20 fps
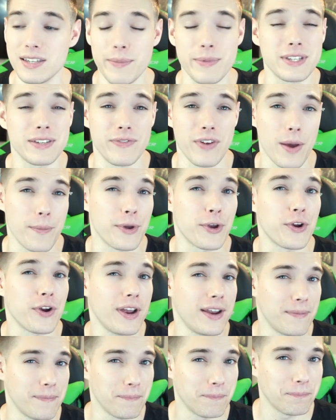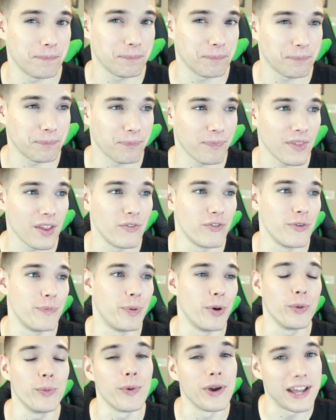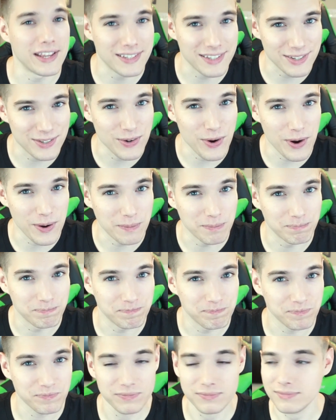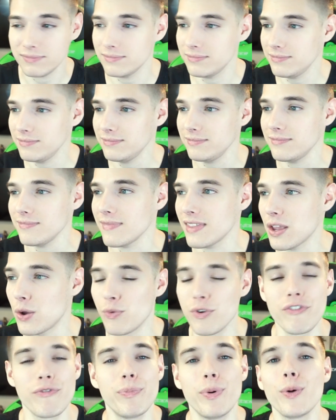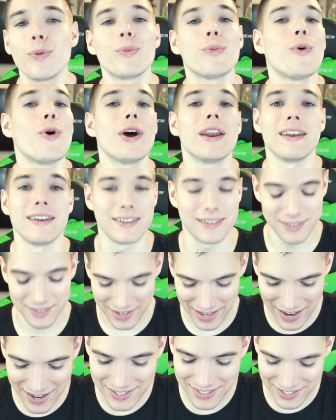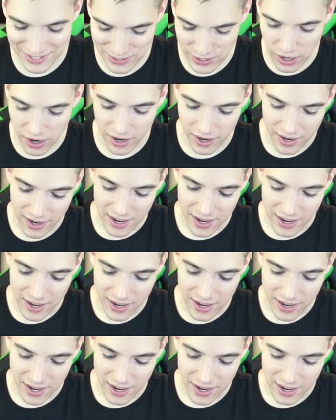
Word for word: summons have not been great. We pulled one SSR. We pulled one SSR.